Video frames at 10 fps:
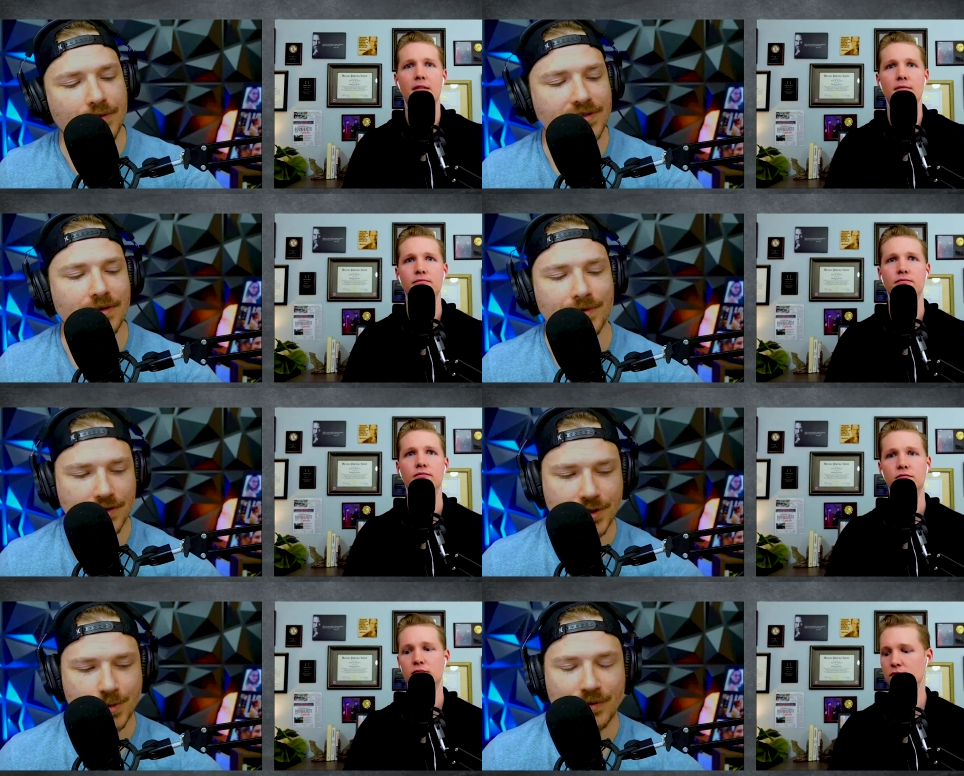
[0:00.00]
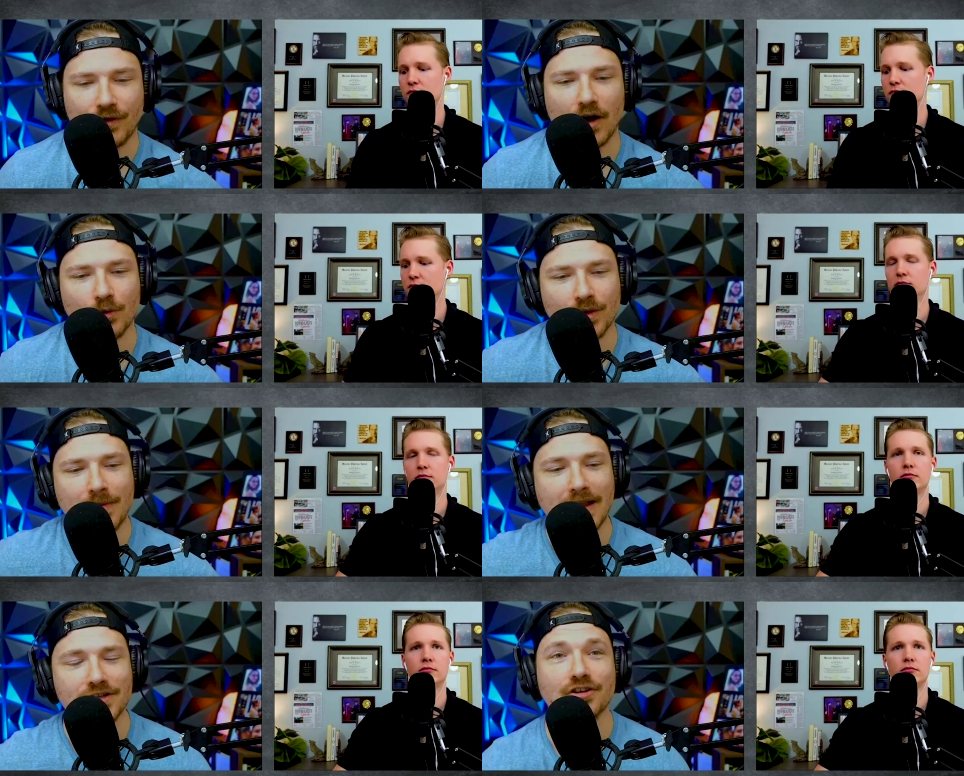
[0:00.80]
Speaker 1: with somebody who has been following
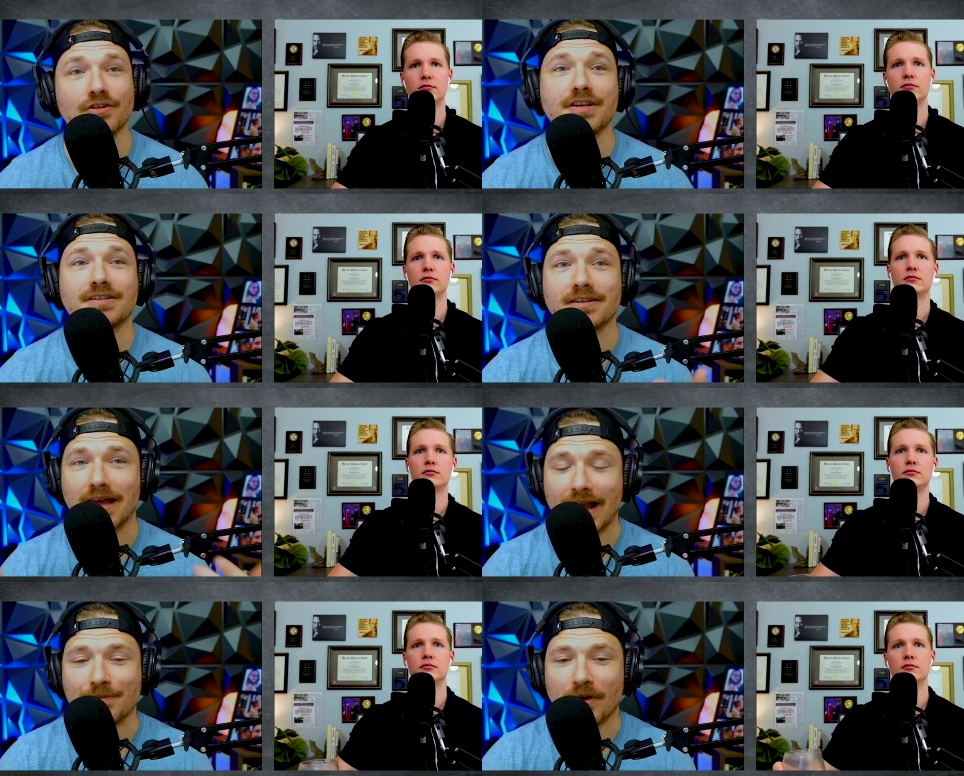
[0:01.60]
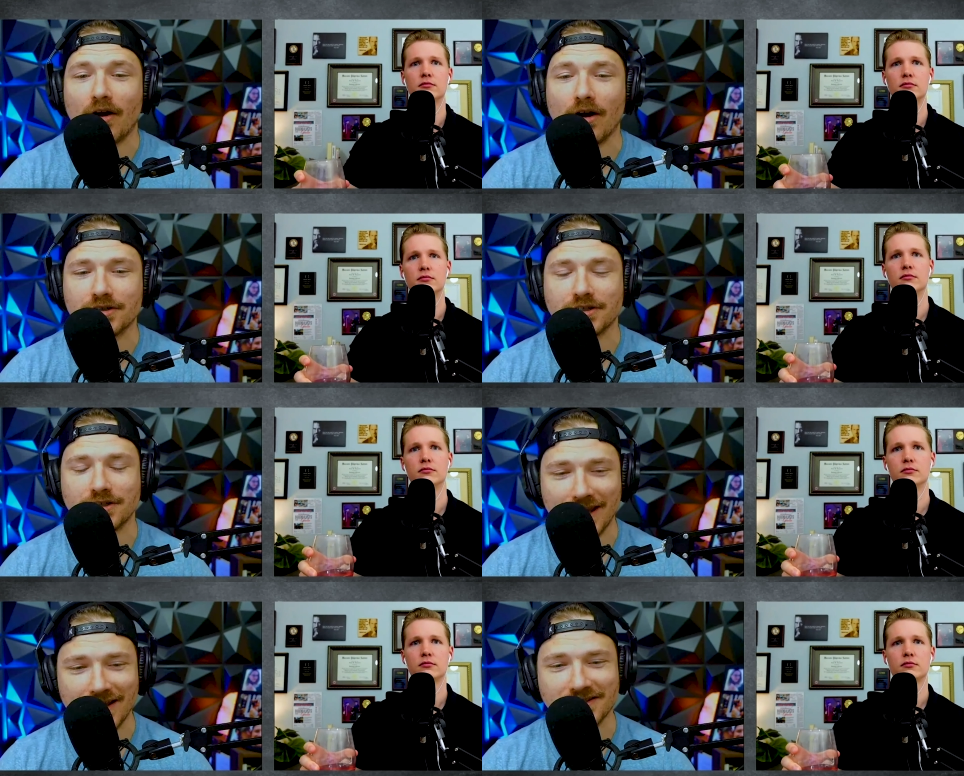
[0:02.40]
my journey since the hyperconscious
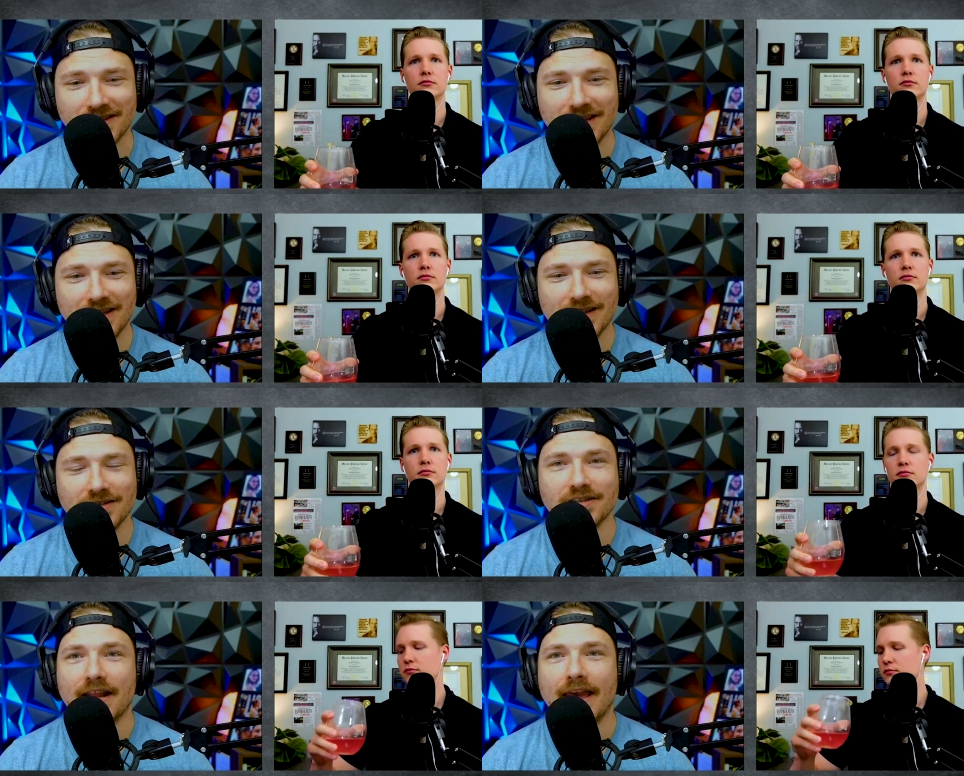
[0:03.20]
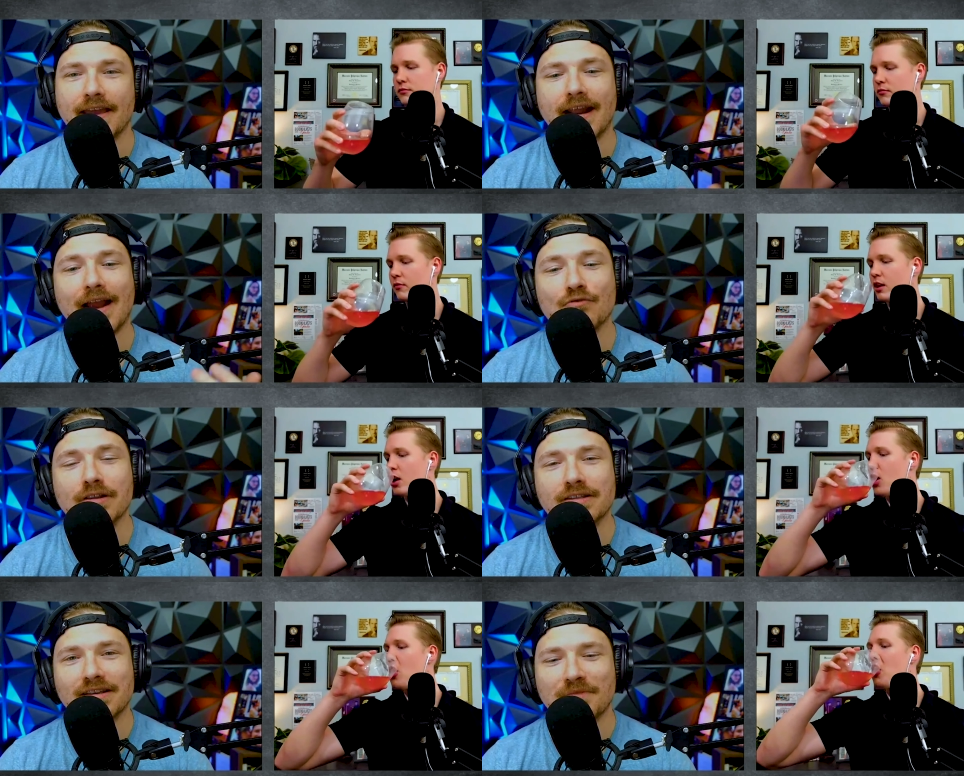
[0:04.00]
days. She said, hey, can I
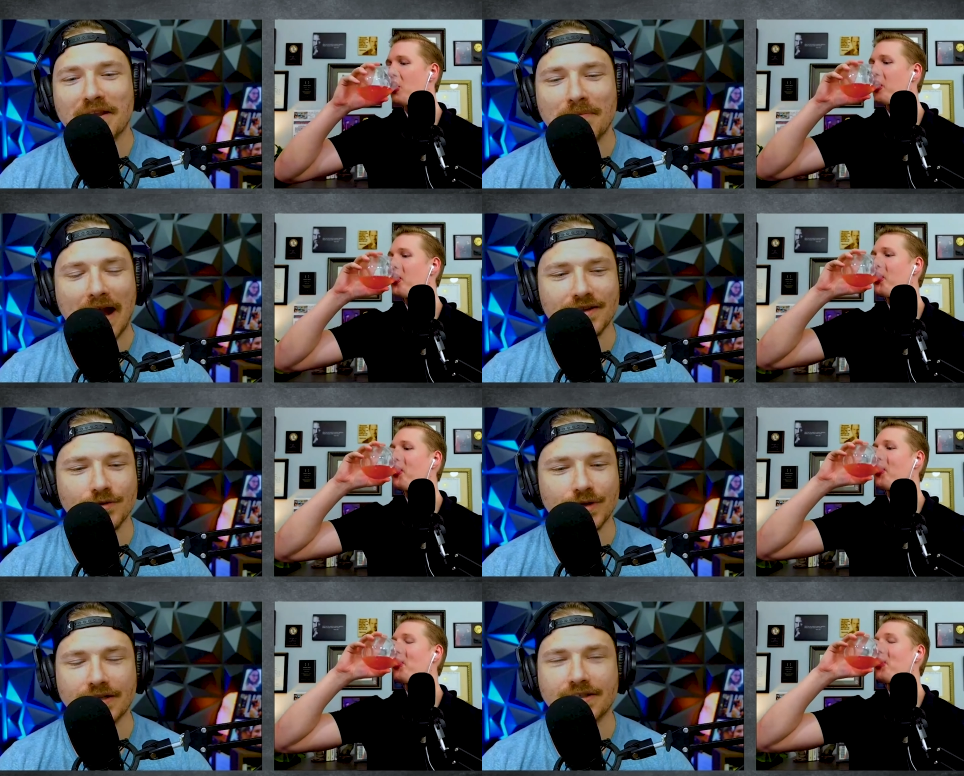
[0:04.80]
run something by you? And I